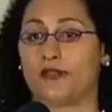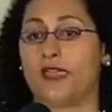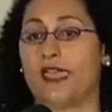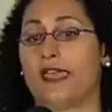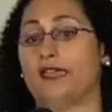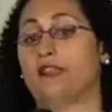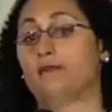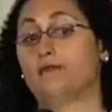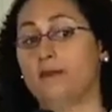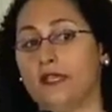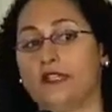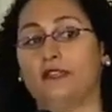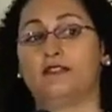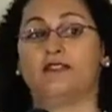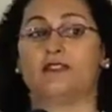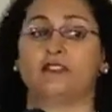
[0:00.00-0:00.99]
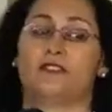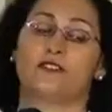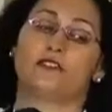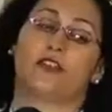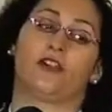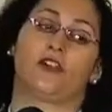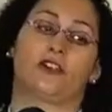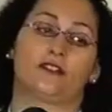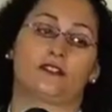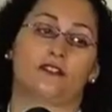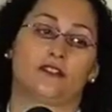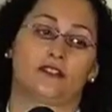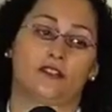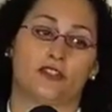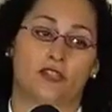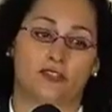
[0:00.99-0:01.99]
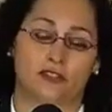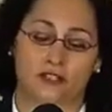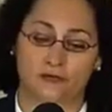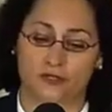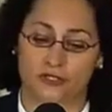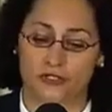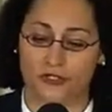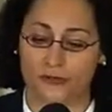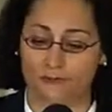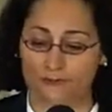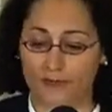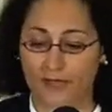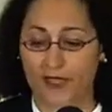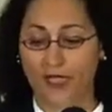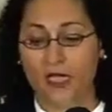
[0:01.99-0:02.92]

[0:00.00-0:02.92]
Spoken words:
and admitted to the Securities and Exchange Commission